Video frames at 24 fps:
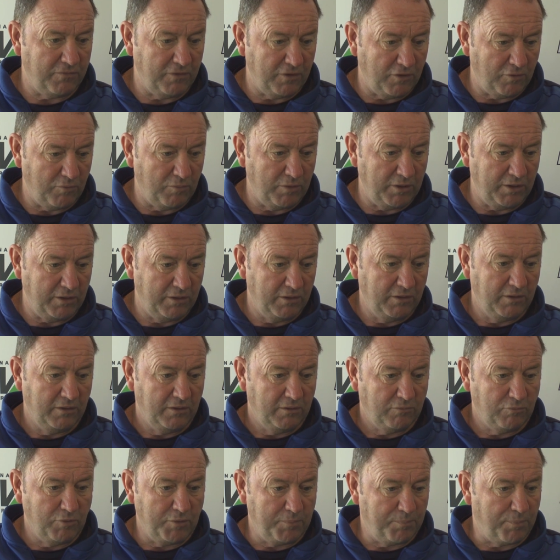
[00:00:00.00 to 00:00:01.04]
You know, we
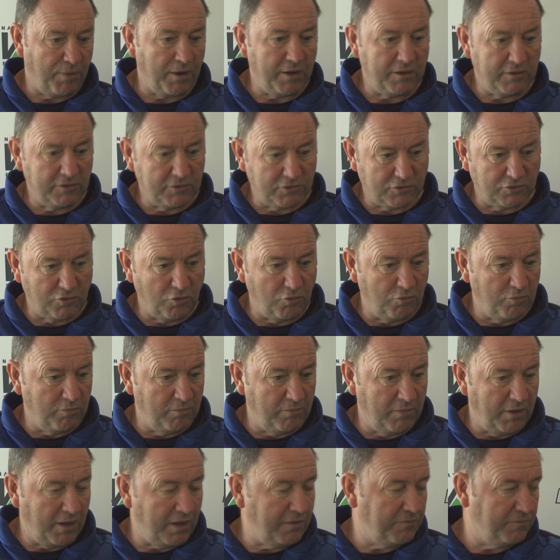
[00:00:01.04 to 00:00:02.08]

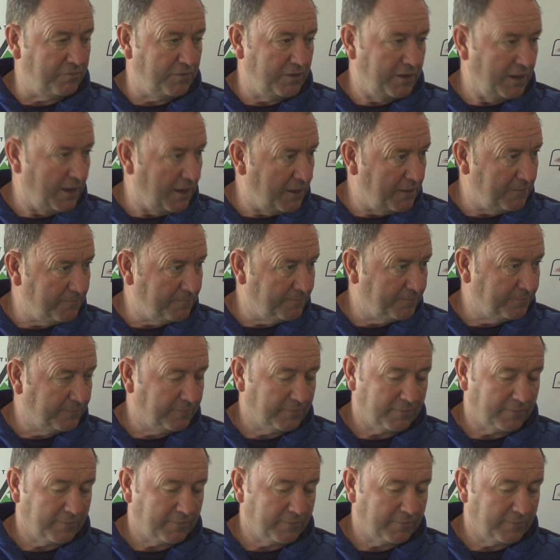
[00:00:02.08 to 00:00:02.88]
brainstorm every game,